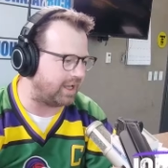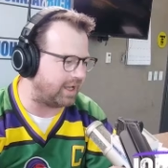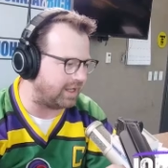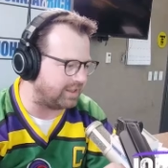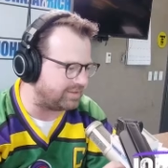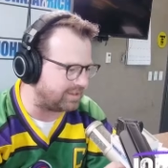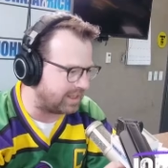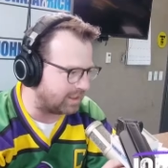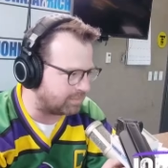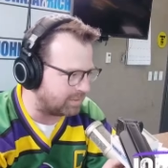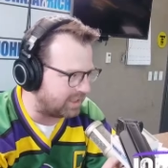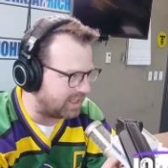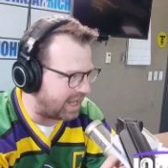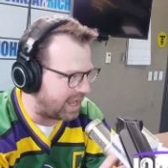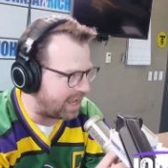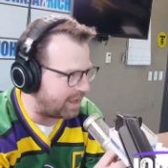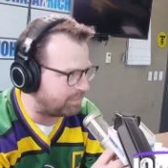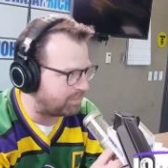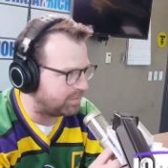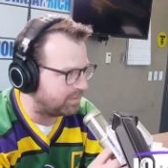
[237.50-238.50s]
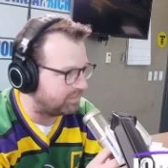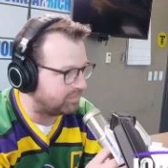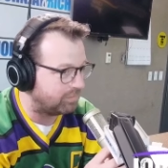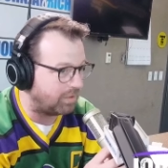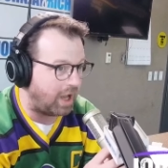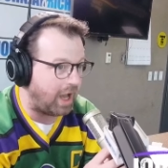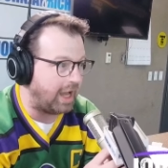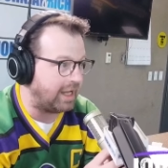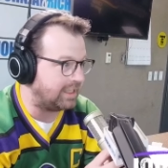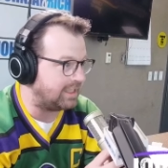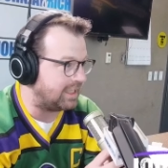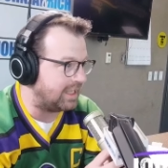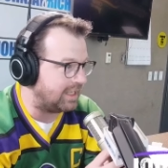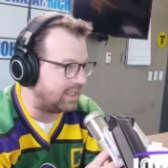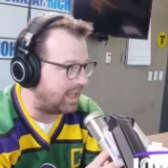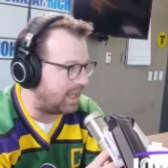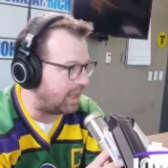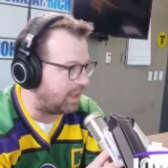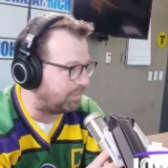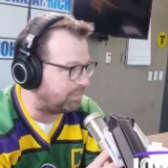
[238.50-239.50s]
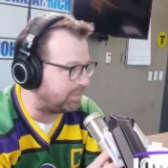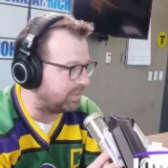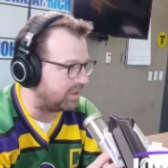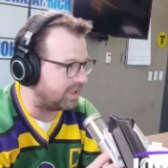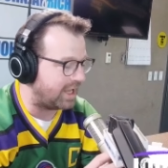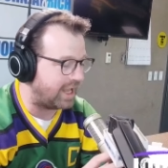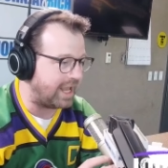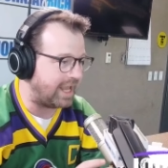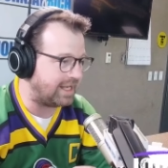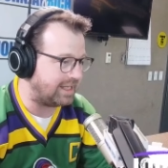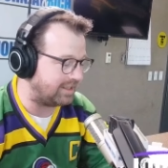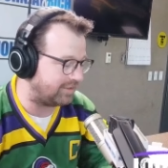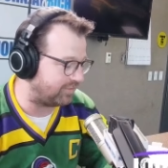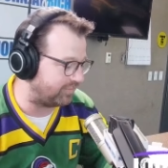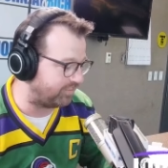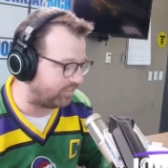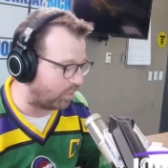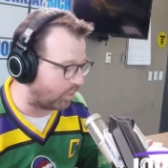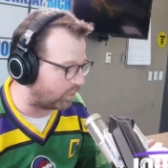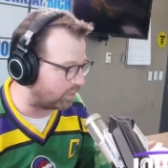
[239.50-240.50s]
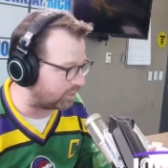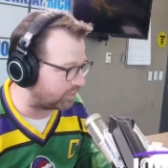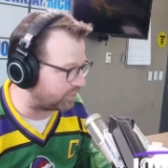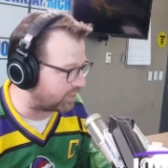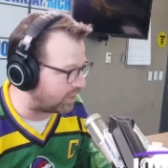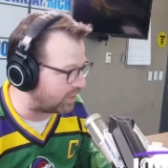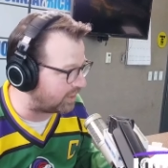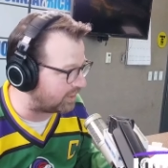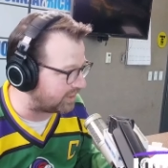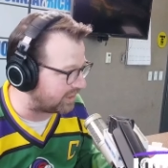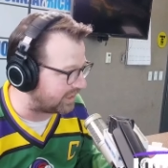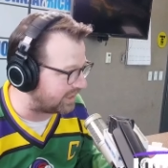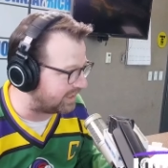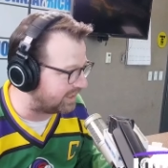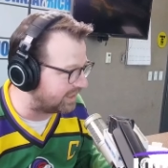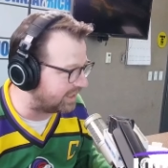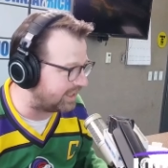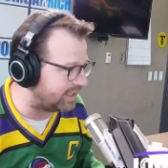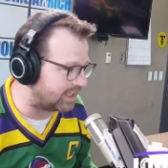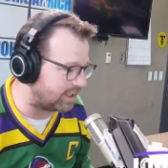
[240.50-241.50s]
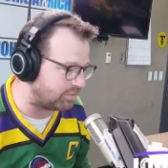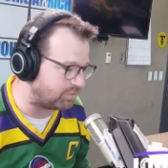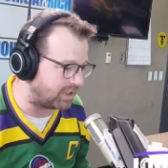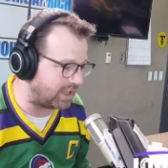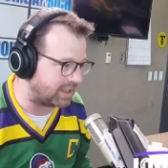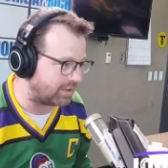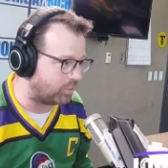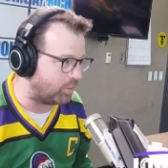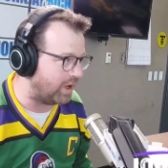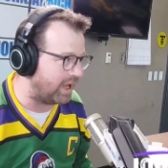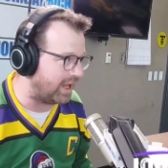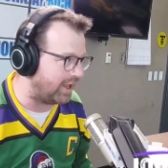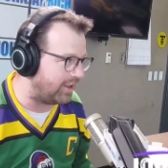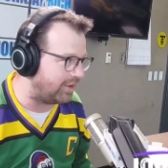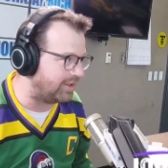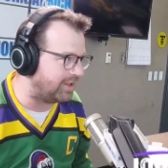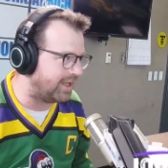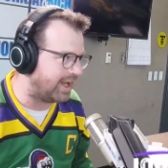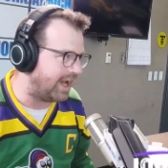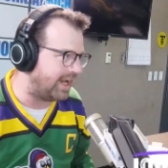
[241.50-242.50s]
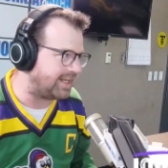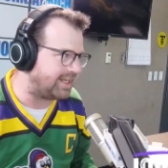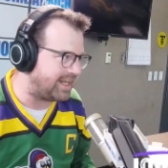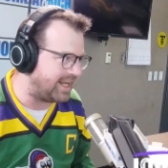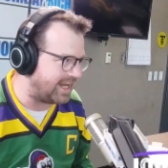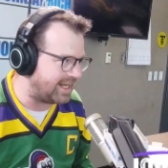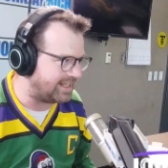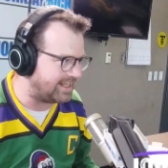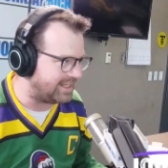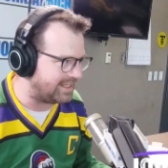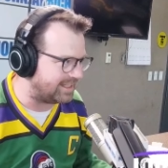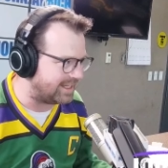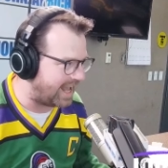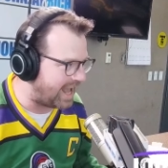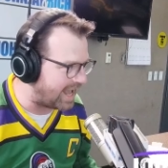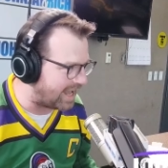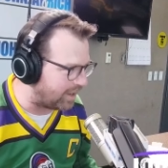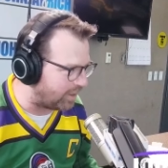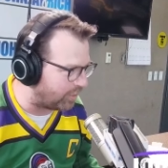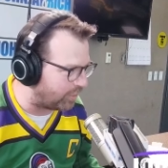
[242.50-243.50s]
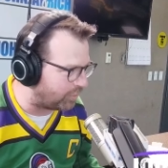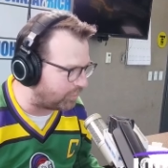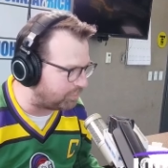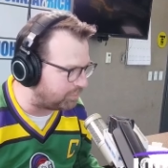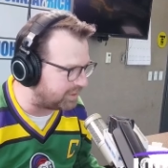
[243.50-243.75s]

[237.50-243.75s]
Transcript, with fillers: I take my nap. I get up and it's 4:30 and I'm like, "Well, I can't eat now